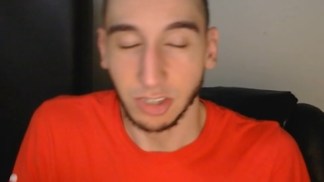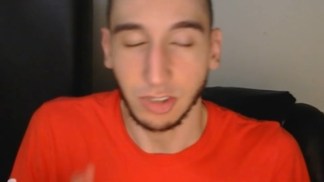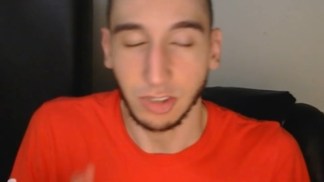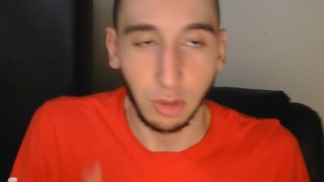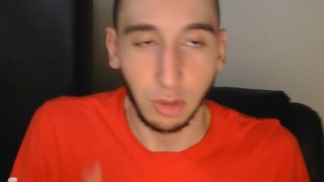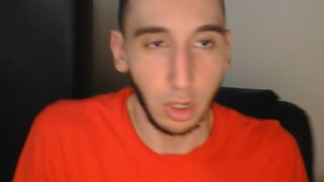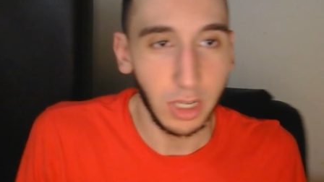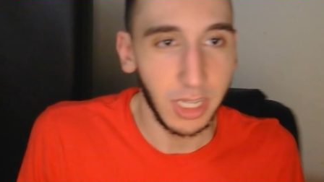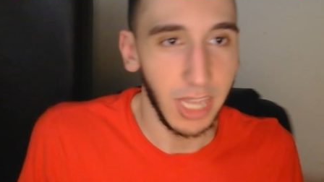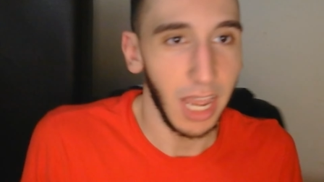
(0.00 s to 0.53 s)

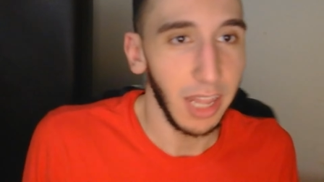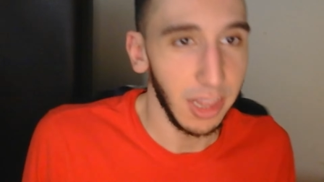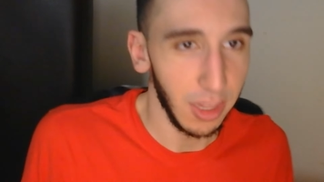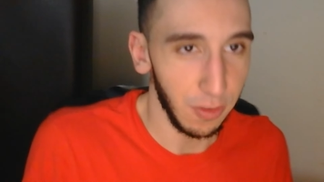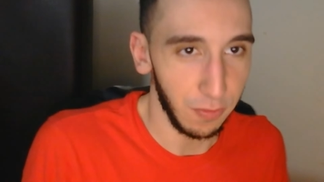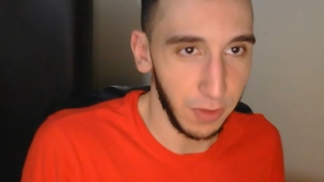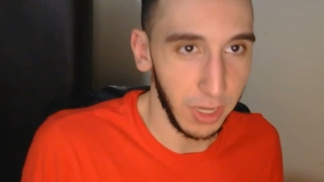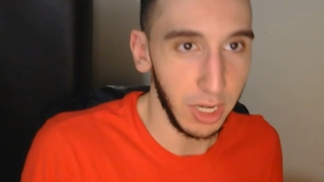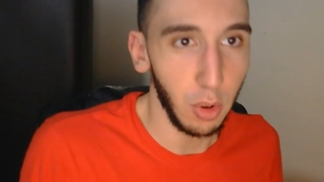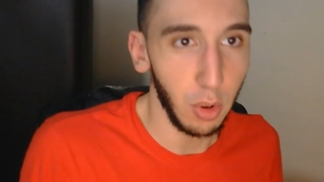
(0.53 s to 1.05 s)
looked at the
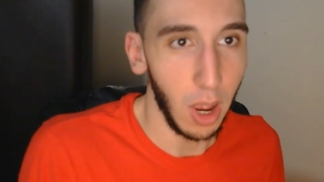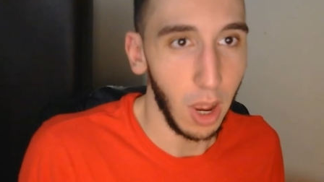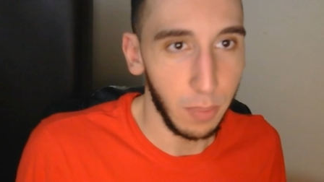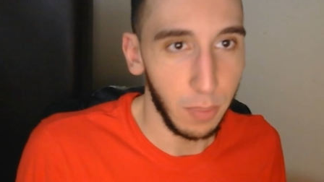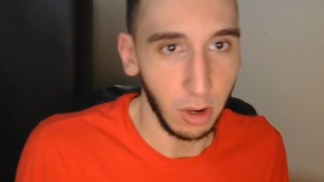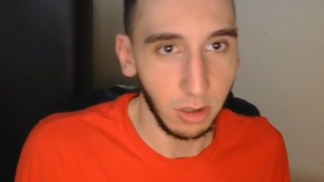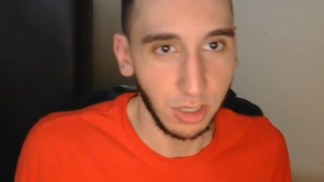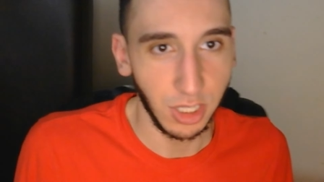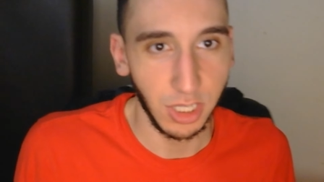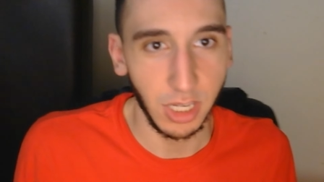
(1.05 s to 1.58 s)
video I
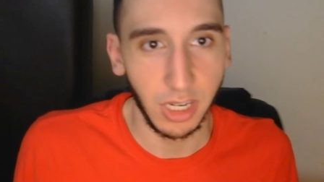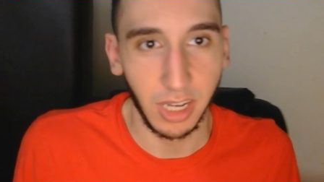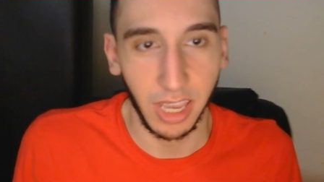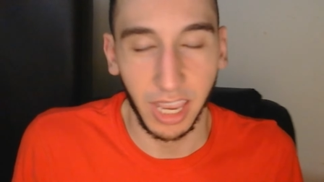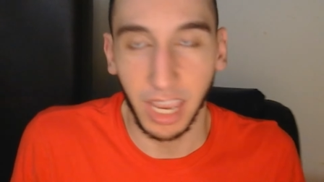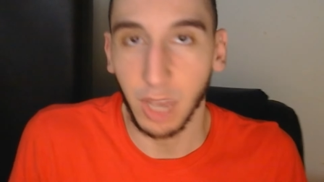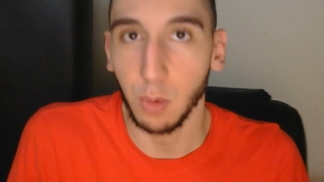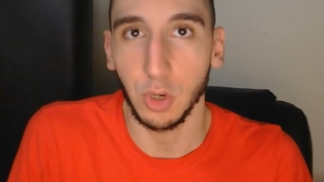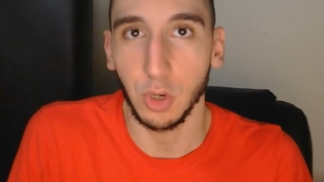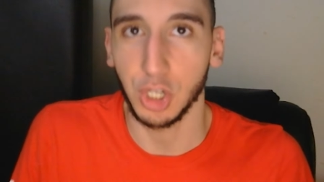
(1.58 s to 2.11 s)
posted
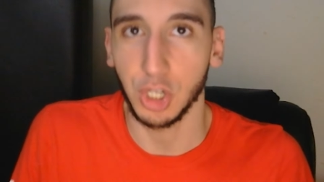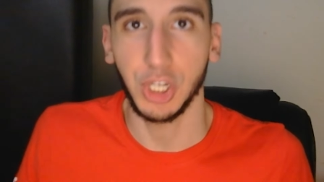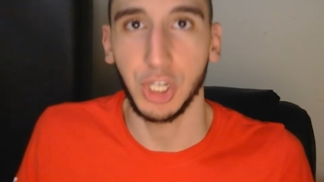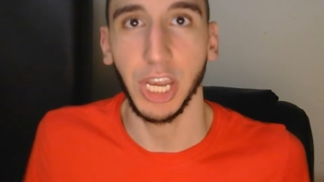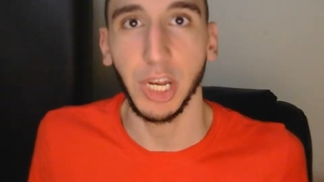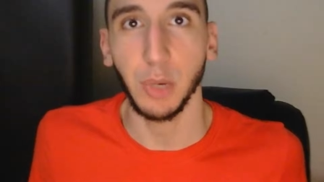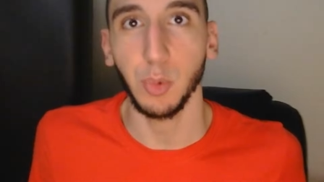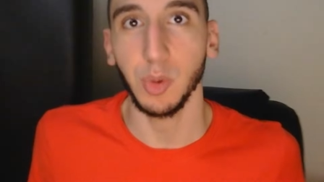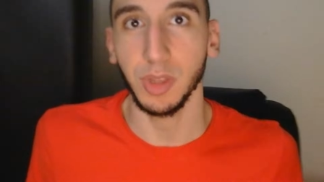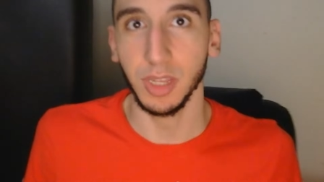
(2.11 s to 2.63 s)
and was
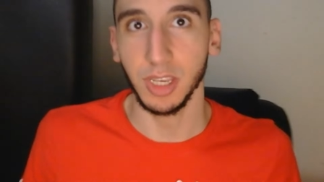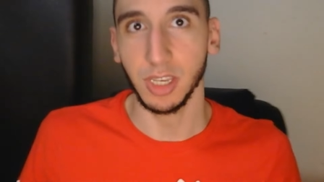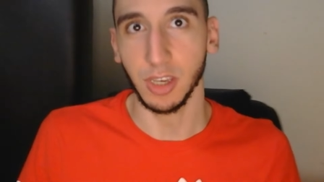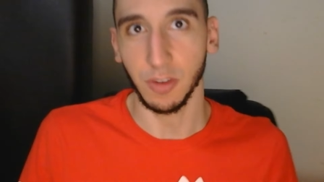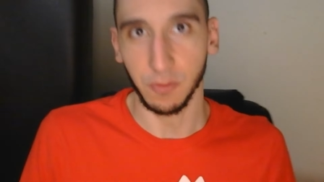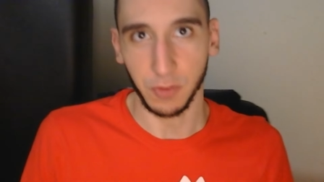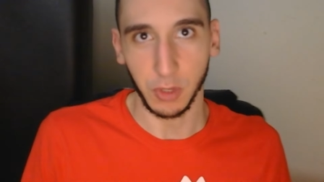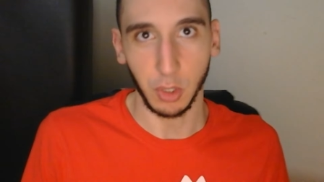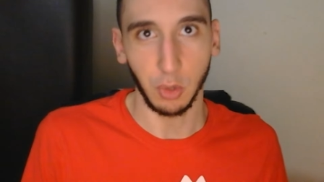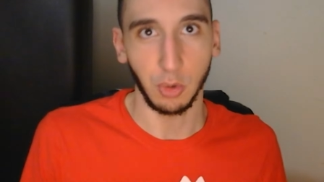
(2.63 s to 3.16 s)
genuinely
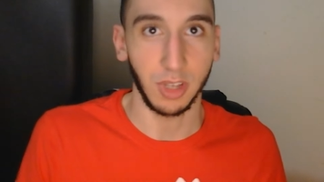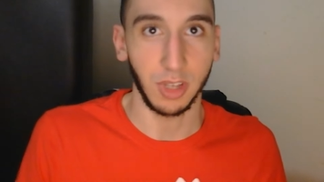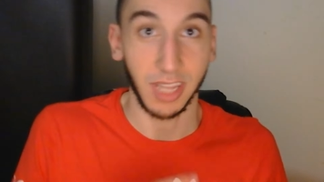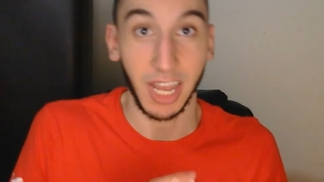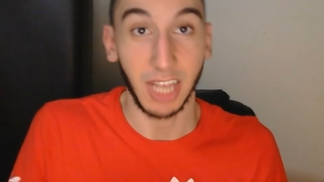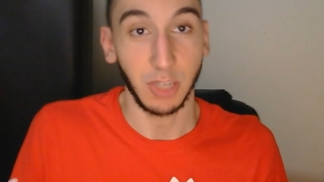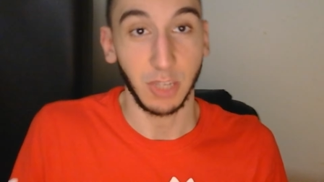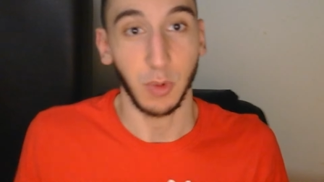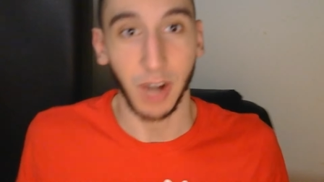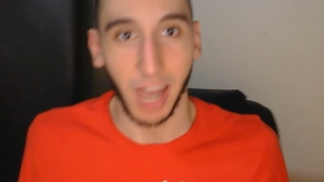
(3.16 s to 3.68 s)
confused that
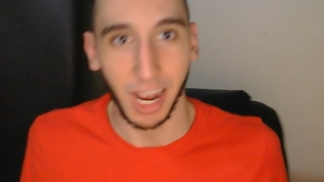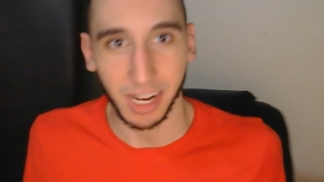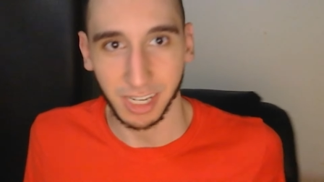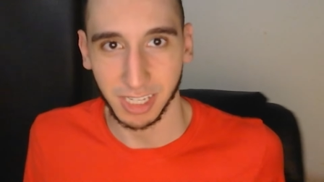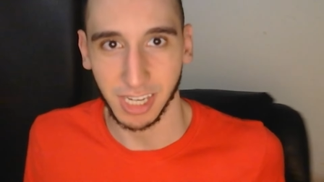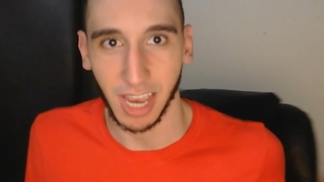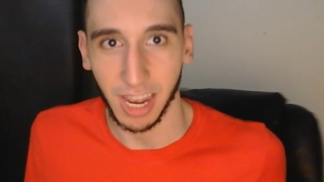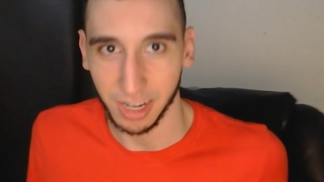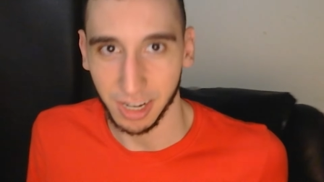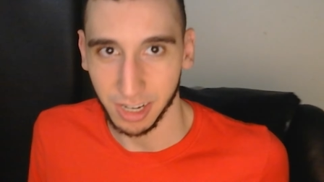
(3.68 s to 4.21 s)
that's what I
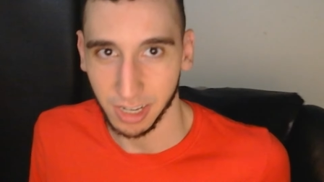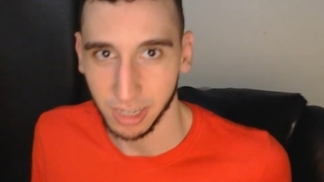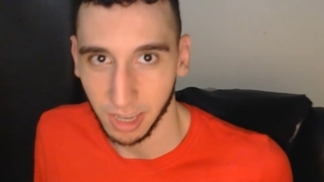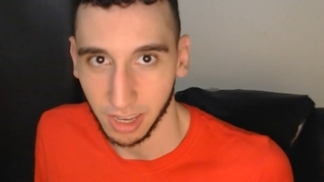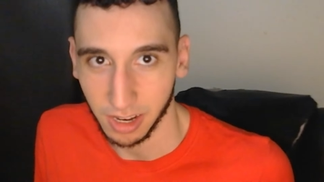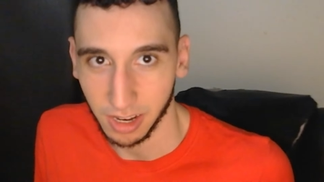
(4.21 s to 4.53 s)
decided to get.